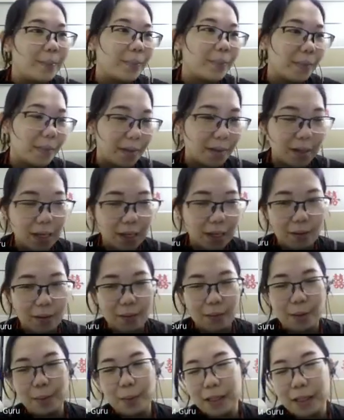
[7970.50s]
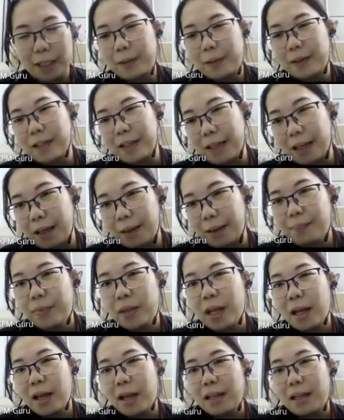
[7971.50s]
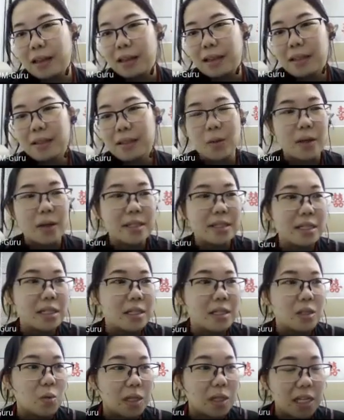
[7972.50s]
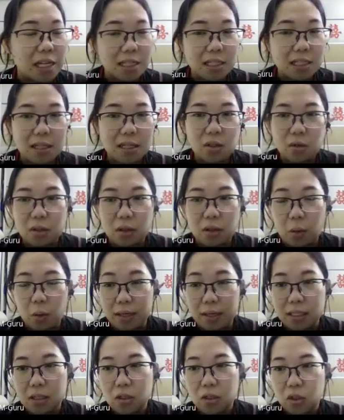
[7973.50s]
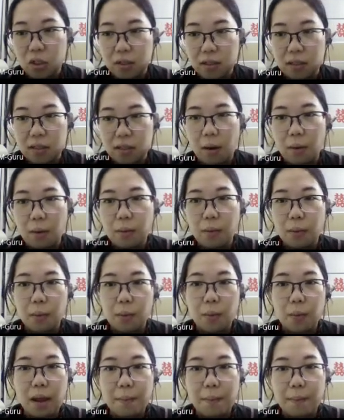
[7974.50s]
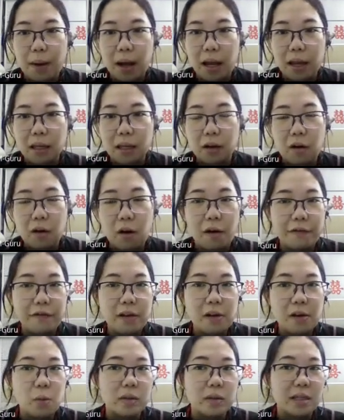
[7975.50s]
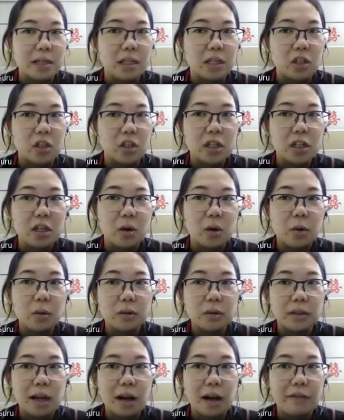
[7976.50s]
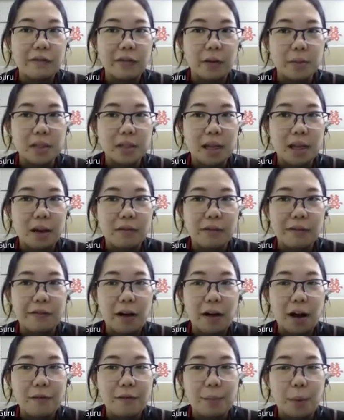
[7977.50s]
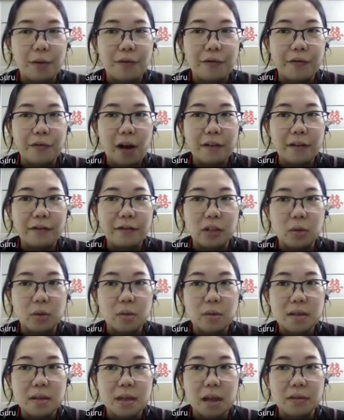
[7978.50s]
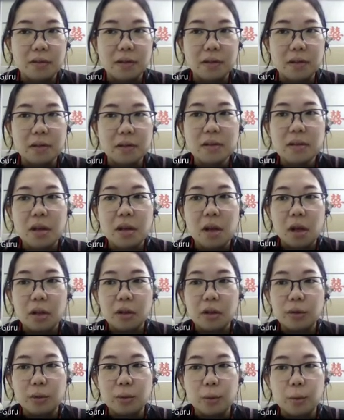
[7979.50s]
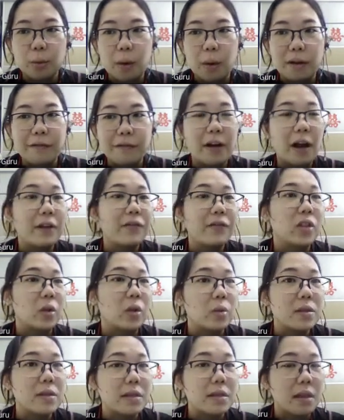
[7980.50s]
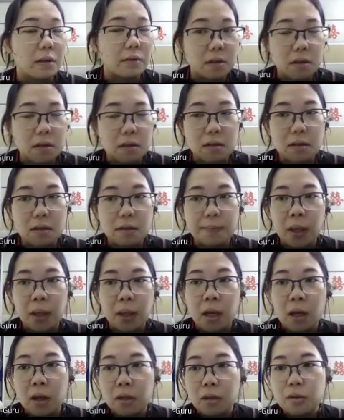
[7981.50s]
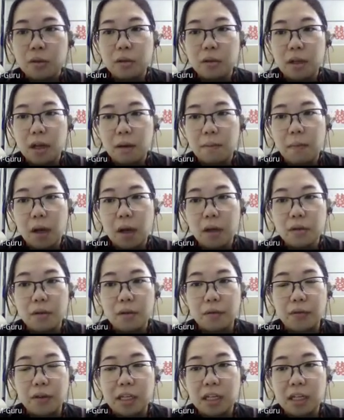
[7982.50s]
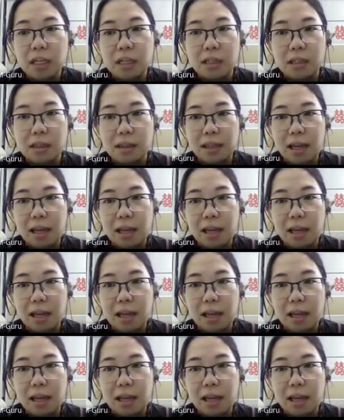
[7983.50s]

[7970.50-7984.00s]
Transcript: okay, repeating again. This question is related to the question just now, whereby the coffee was initially cooled down from 75.5 degrees Celsius to 25 degrees Celsius. So the amount of heat that